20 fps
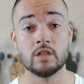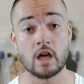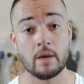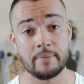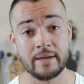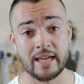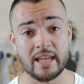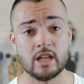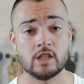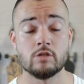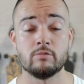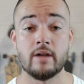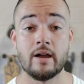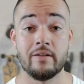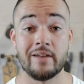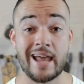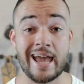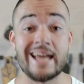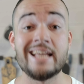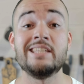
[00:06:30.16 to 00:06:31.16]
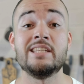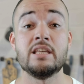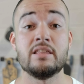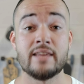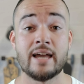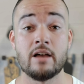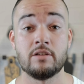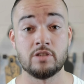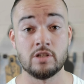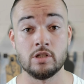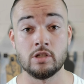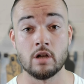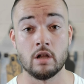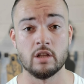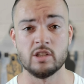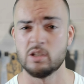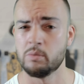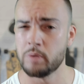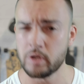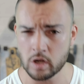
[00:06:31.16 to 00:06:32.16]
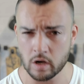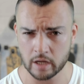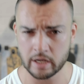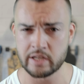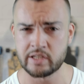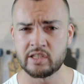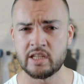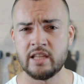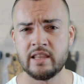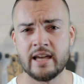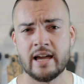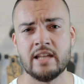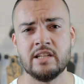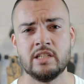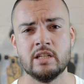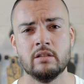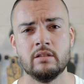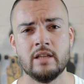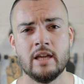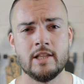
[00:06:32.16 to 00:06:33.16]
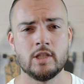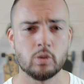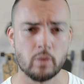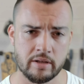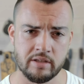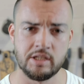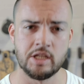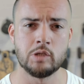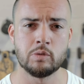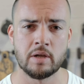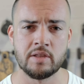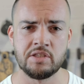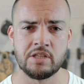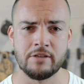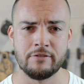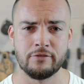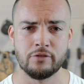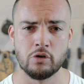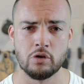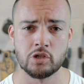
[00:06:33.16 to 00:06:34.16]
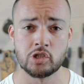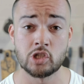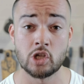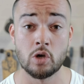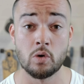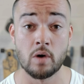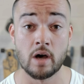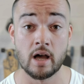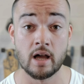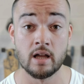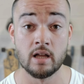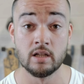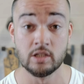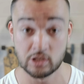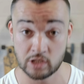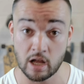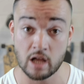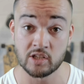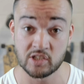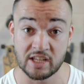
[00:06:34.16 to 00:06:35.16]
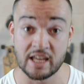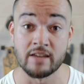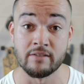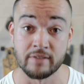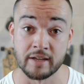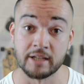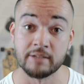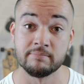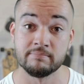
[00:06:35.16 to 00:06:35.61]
coming in at around $80,000, and we're not going to see that until the year 2024, so start saving.